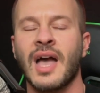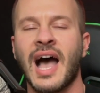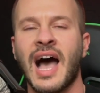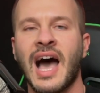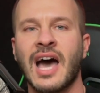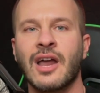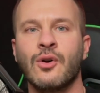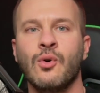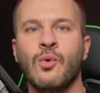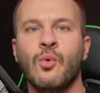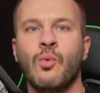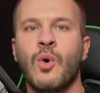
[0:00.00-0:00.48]
I
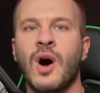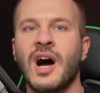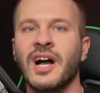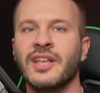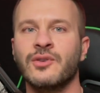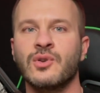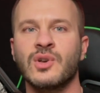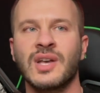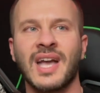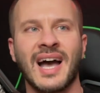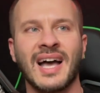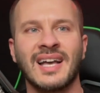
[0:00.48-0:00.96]
don't want
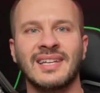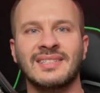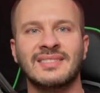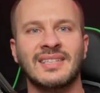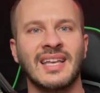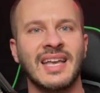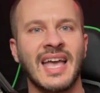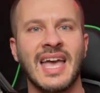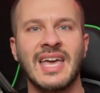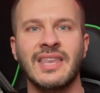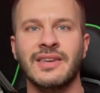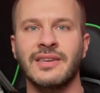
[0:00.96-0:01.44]
you guys
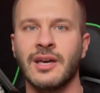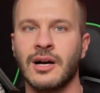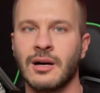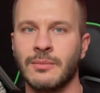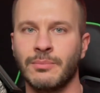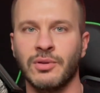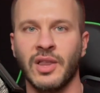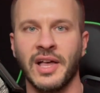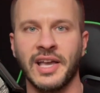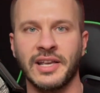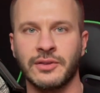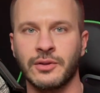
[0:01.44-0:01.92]
to end
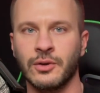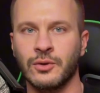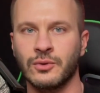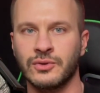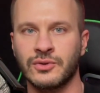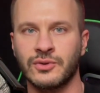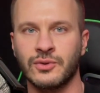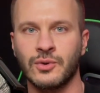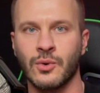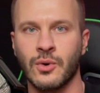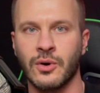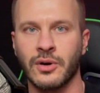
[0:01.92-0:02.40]
up like those
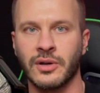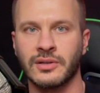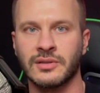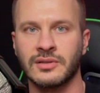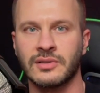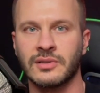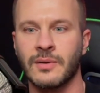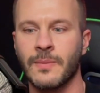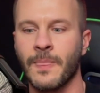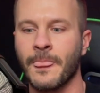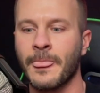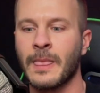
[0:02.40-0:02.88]

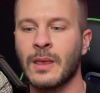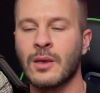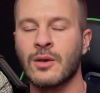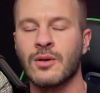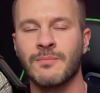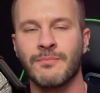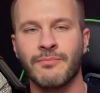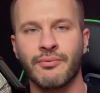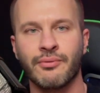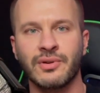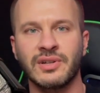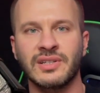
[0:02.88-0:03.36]
dorks.
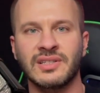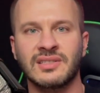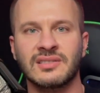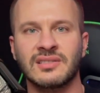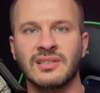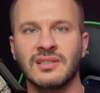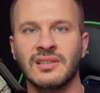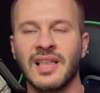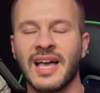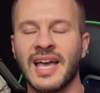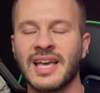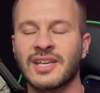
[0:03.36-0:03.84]
Pre
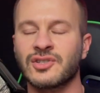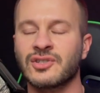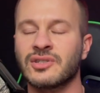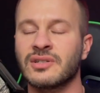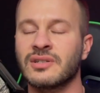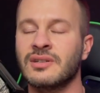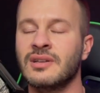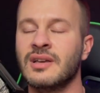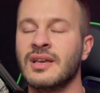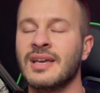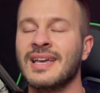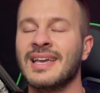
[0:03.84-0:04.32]

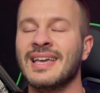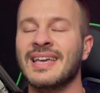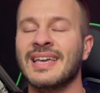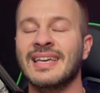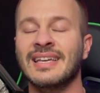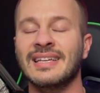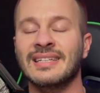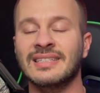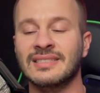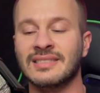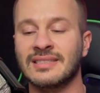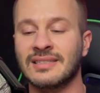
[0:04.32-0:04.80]
selection
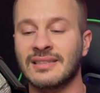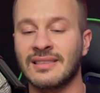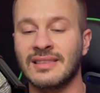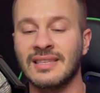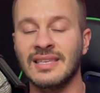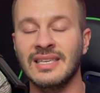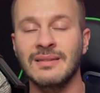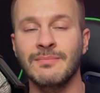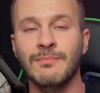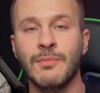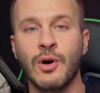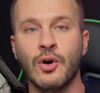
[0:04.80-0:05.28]
is
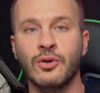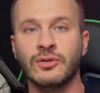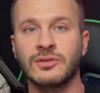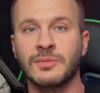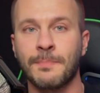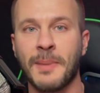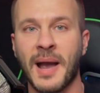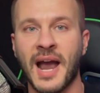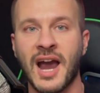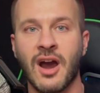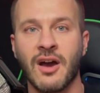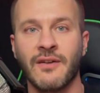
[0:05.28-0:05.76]
the most
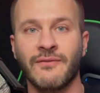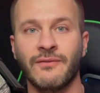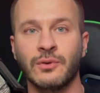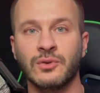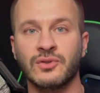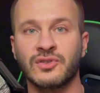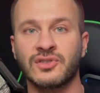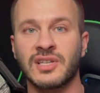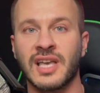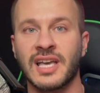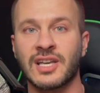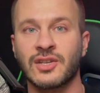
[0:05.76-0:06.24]
powerful
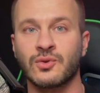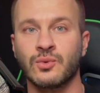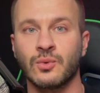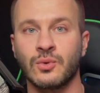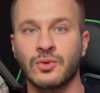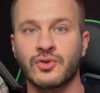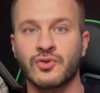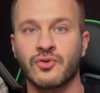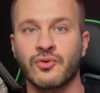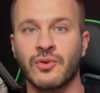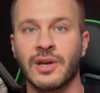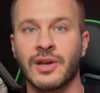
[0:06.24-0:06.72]
sexual
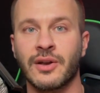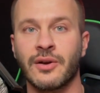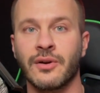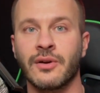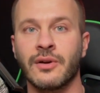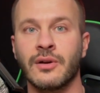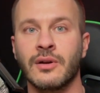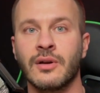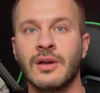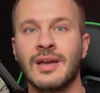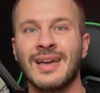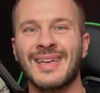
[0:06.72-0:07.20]

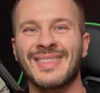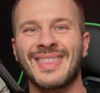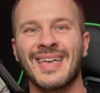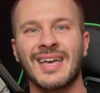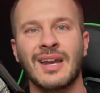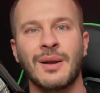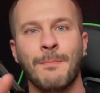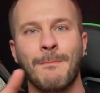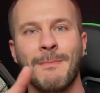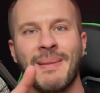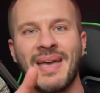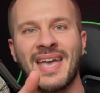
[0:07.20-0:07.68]
trigger that
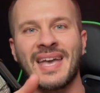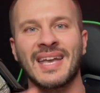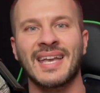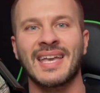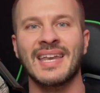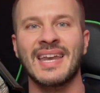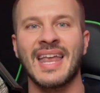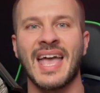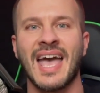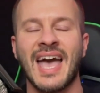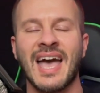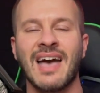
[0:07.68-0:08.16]
a man
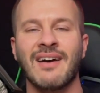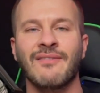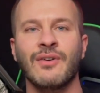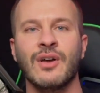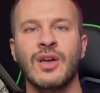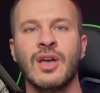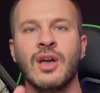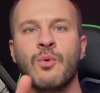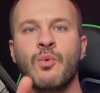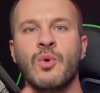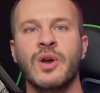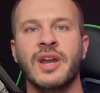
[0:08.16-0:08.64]
can have
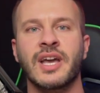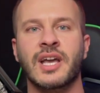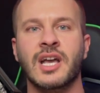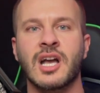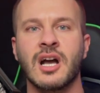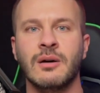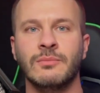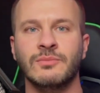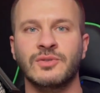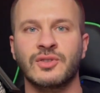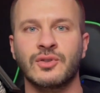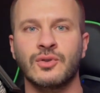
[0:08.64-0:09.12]
when it
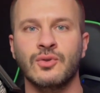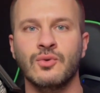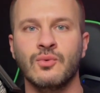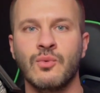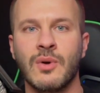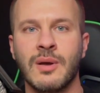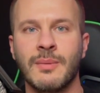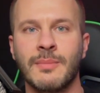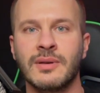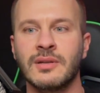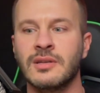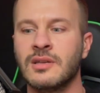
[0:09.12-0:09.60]
comes to
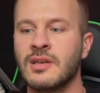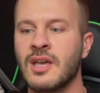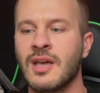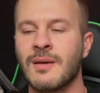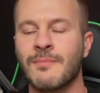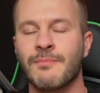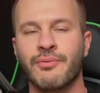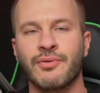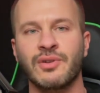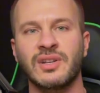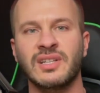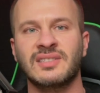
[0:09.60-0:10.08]
women.
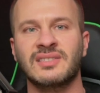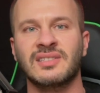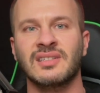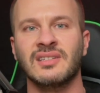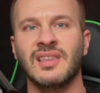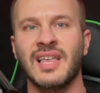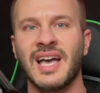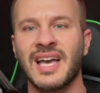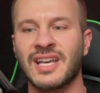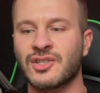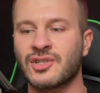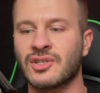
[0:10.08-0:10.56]
Pre
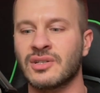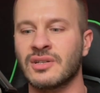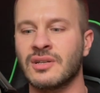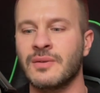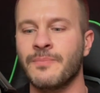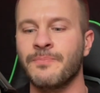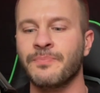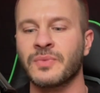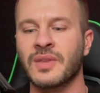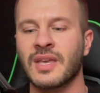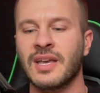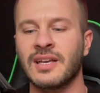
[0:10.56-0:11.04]
selection
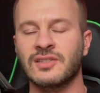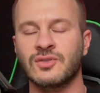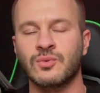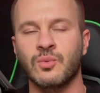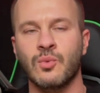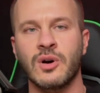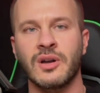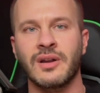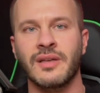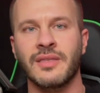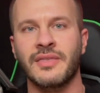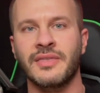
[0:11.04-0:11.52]
is
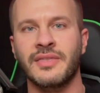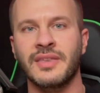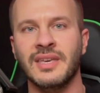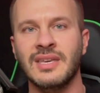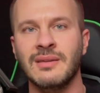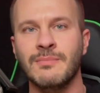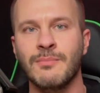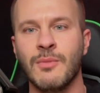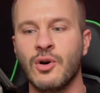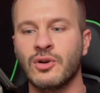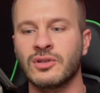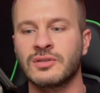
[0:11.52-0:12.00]
one of the
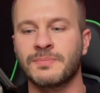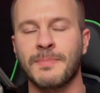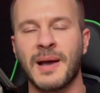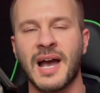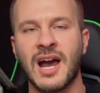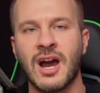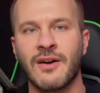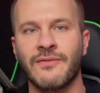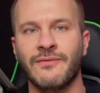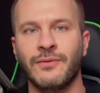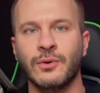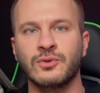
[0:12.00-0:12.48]
most
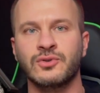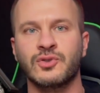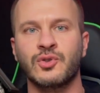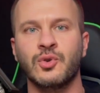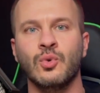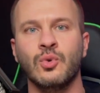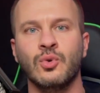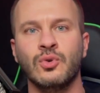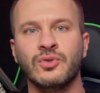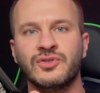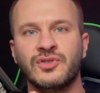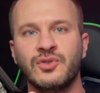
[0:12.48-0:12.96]
powerful
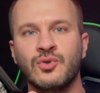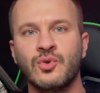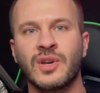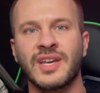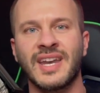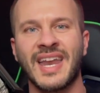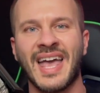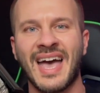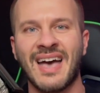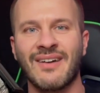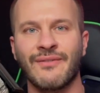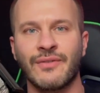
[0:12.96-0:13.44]
tools you can
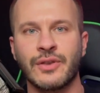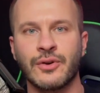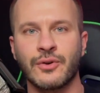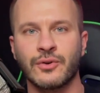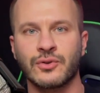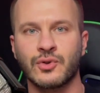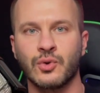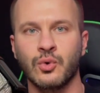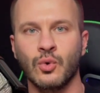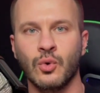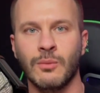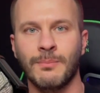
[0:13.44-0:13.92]
have in your
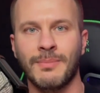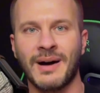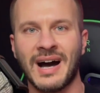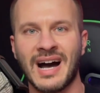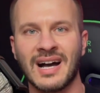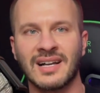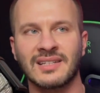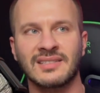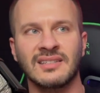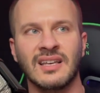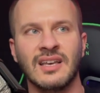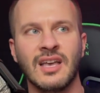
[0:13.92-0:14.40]

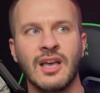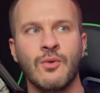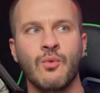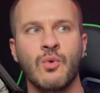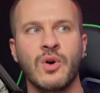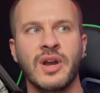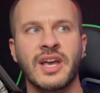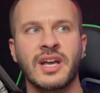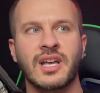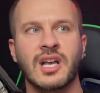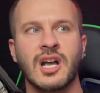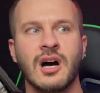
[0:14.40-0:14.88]
toolbox
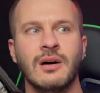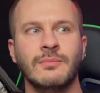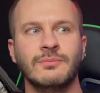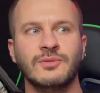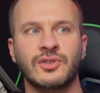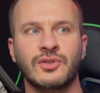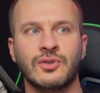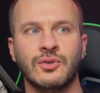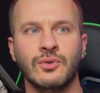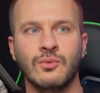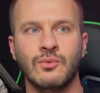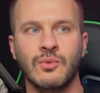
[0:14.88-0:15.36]
when it comes
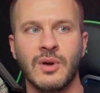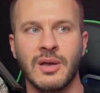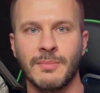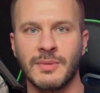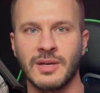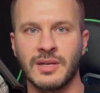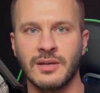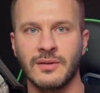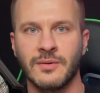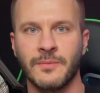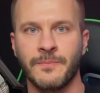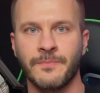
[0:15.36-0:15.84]
to
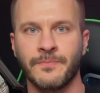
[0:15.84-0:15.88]
women.